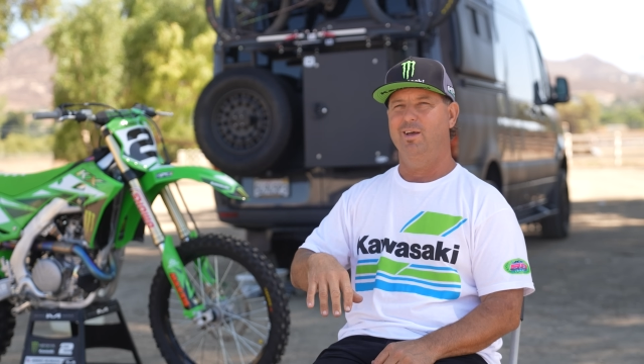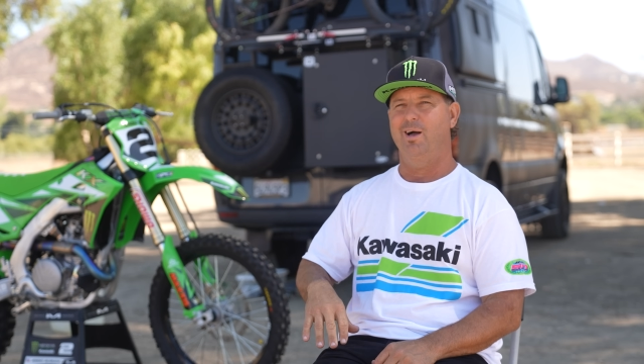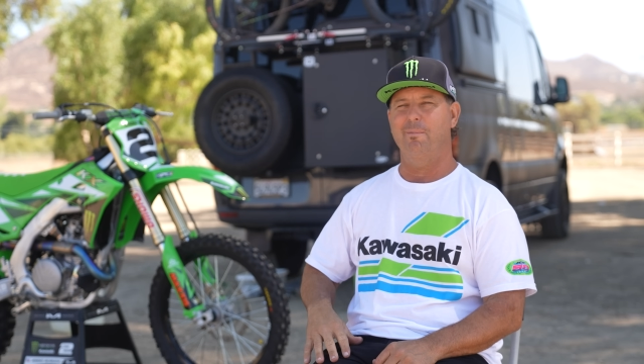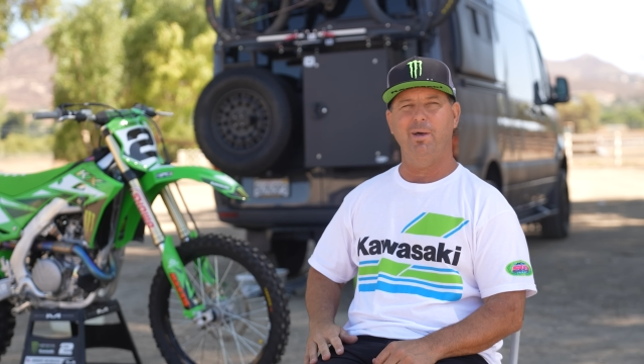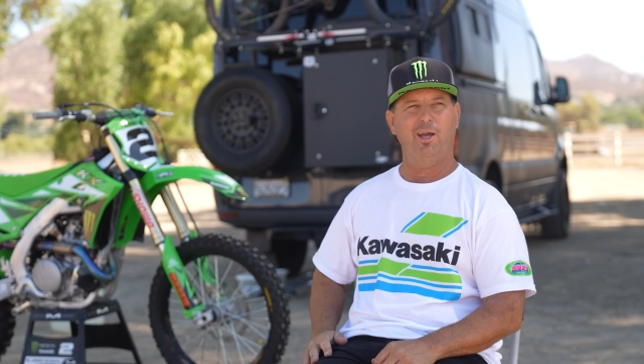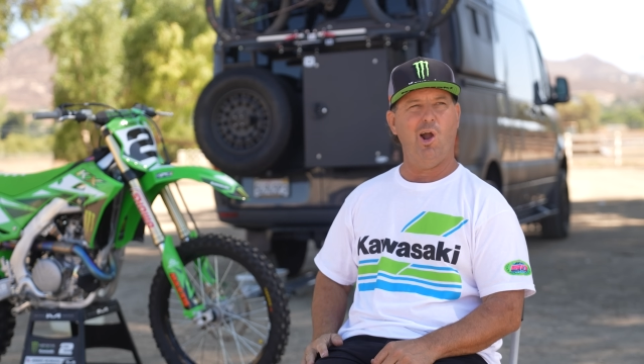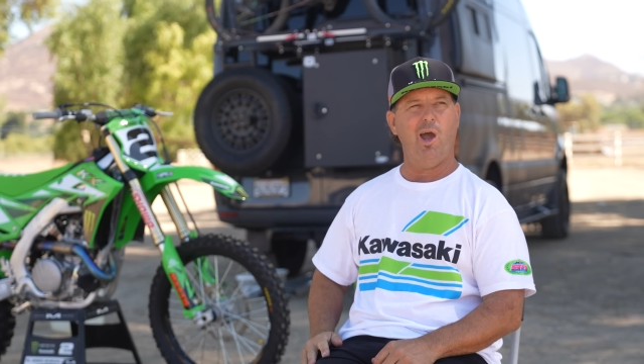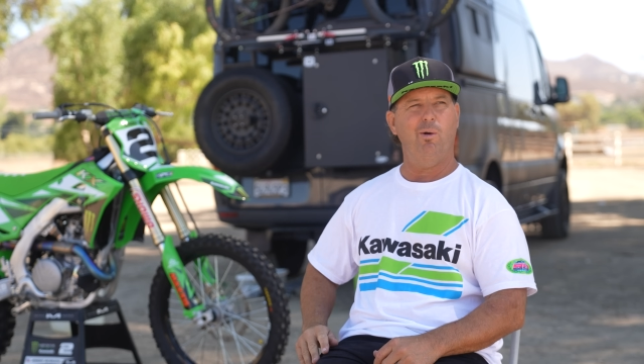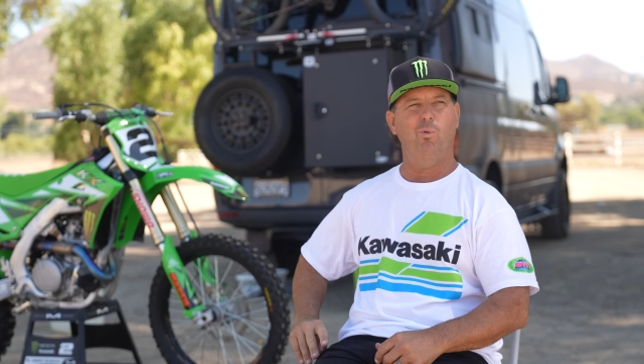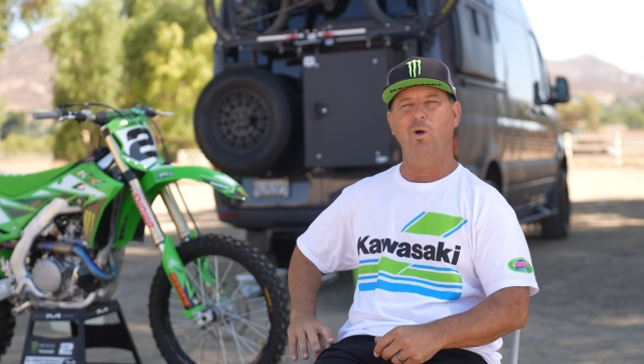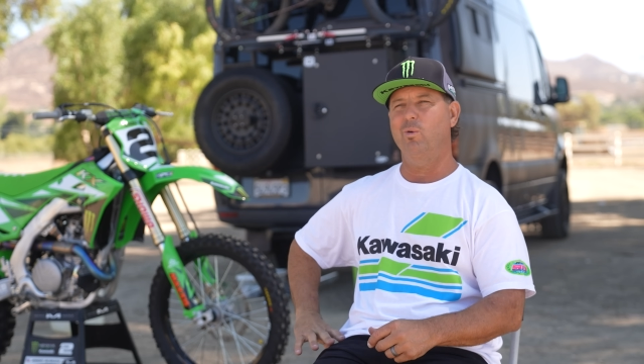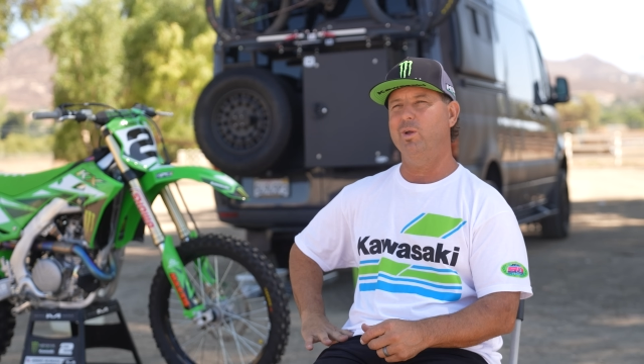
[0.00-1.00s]
I'm like, all right,
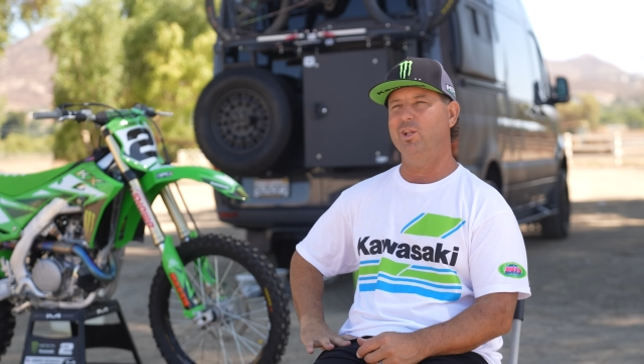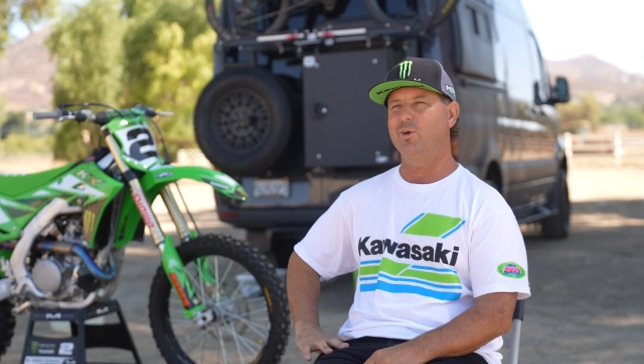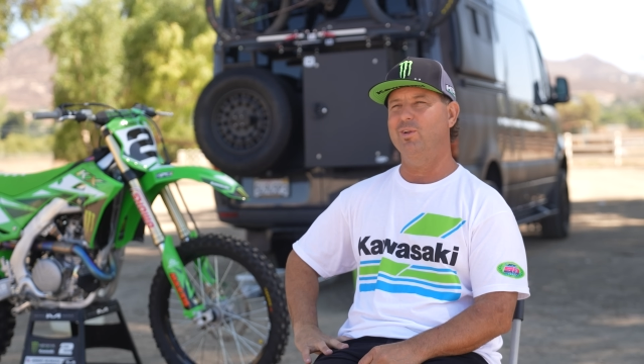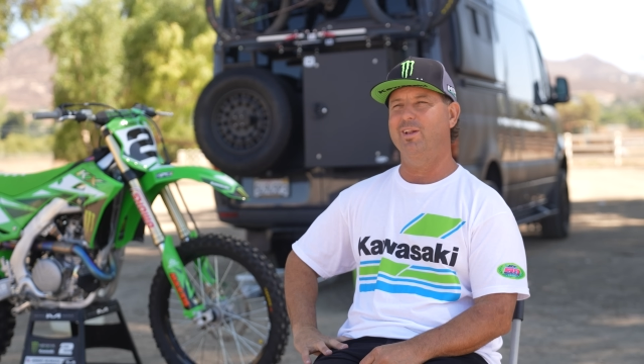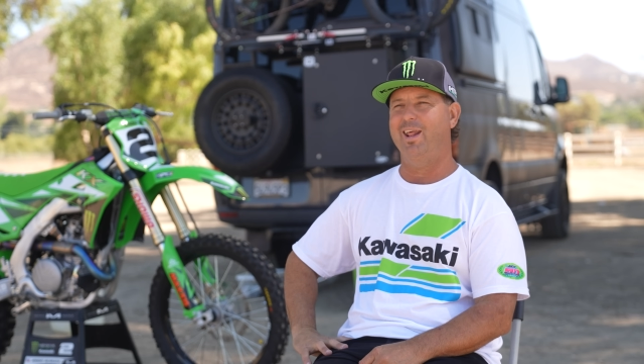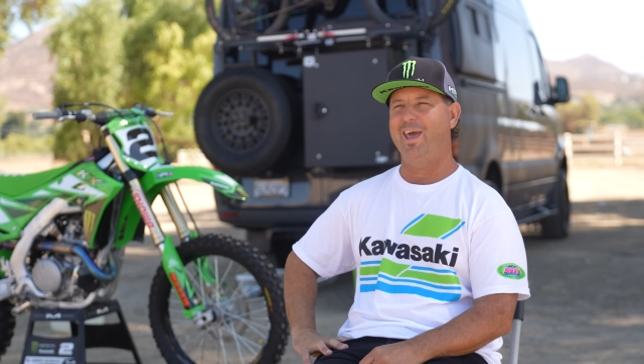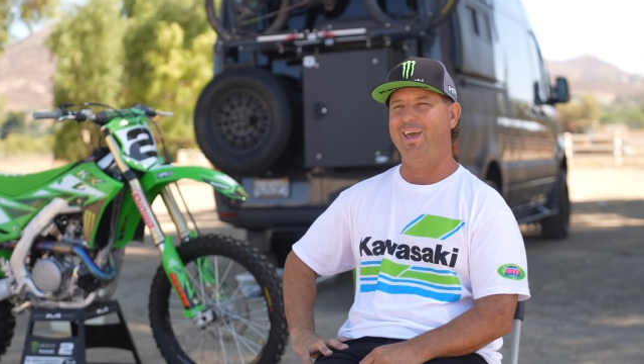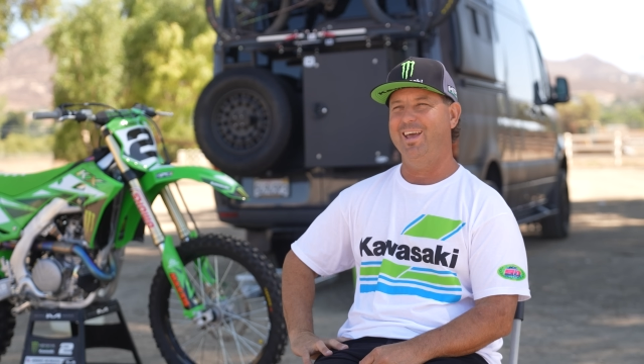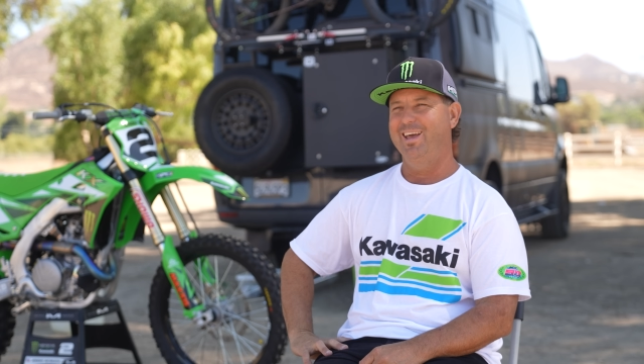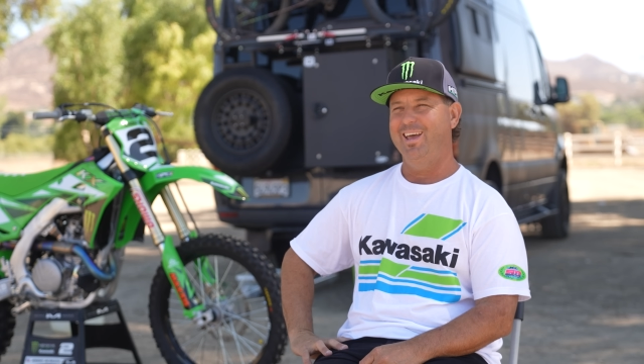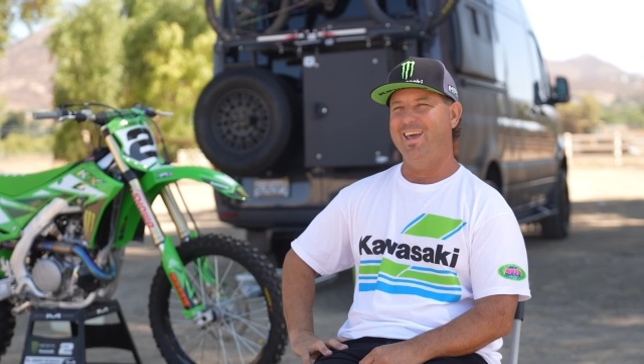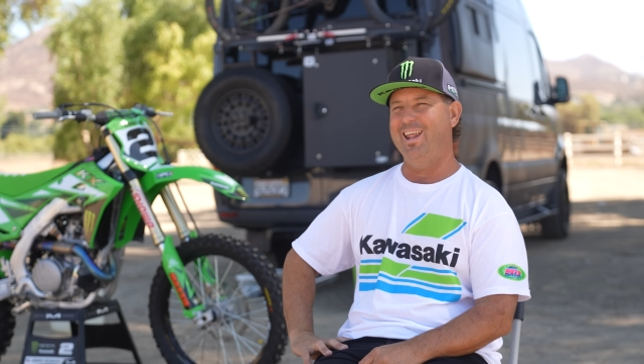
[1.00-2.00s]
what are we doing today?
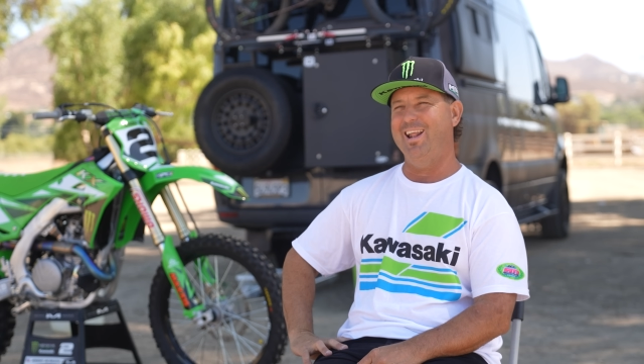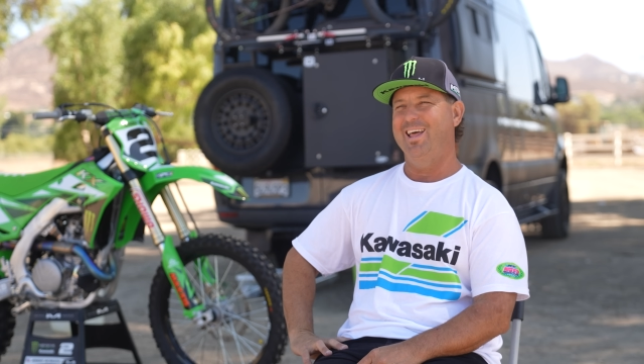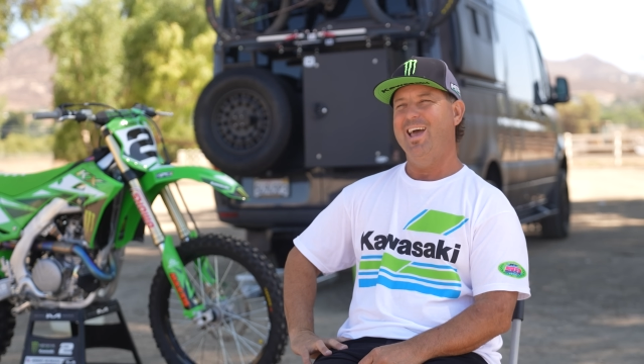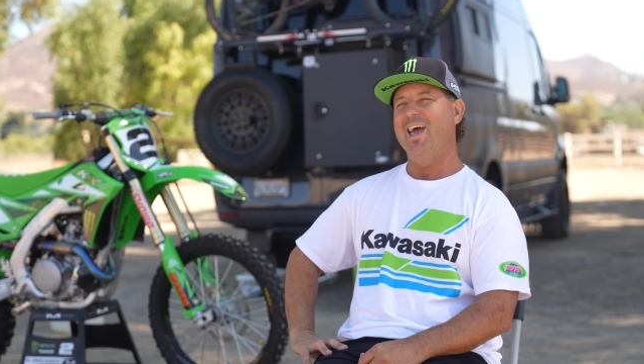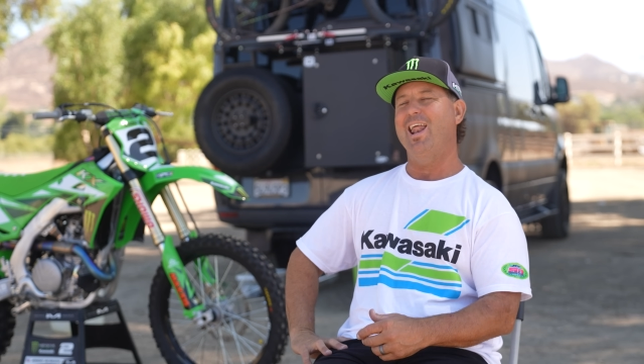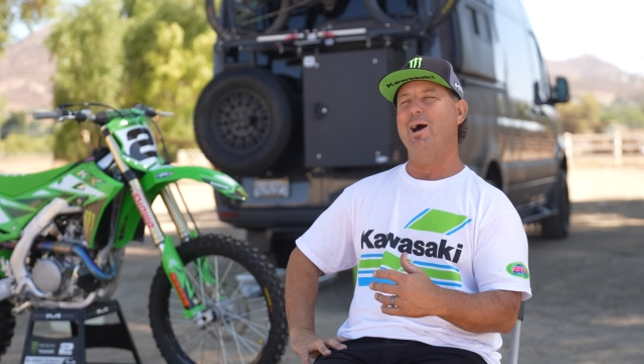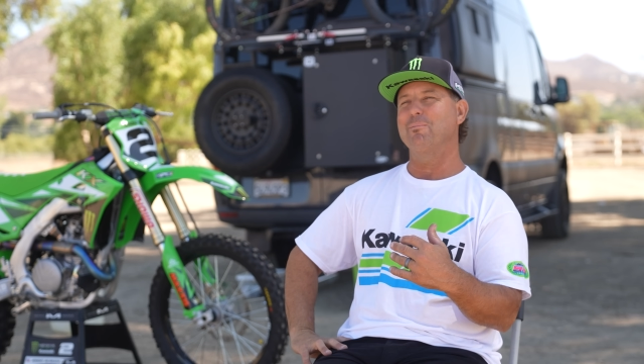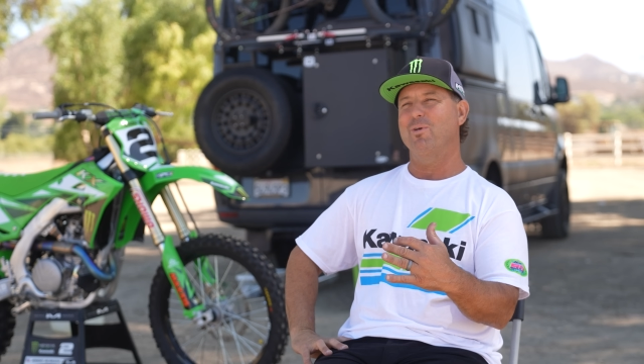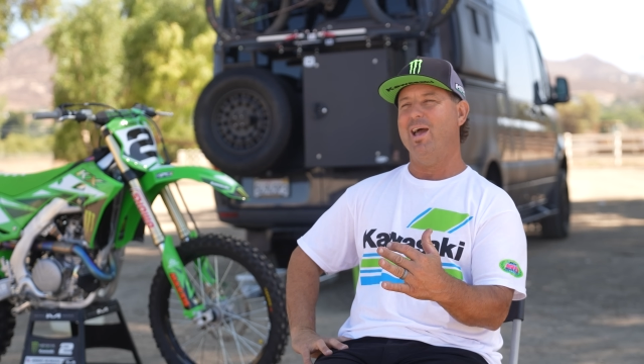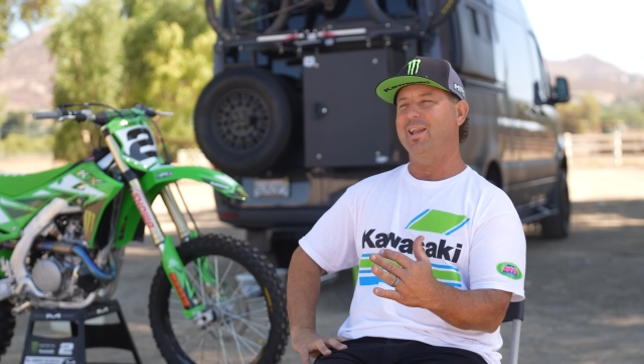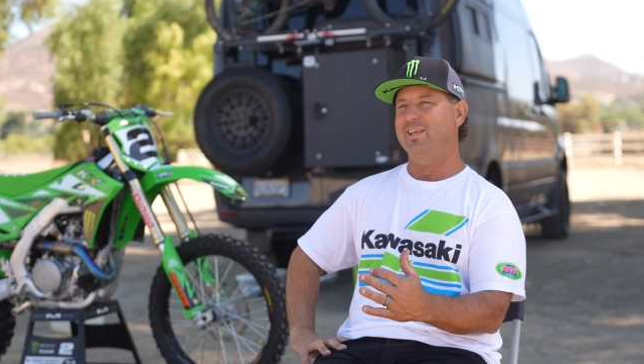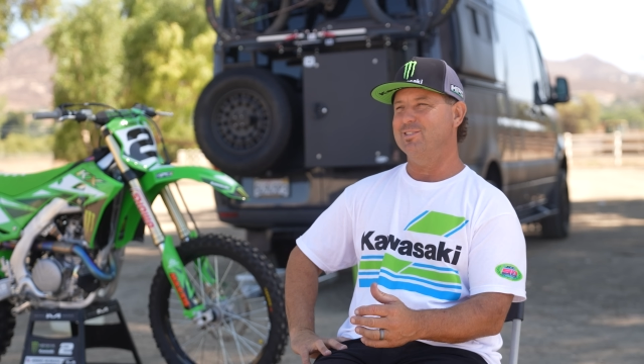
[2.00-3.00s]
and I'm ready.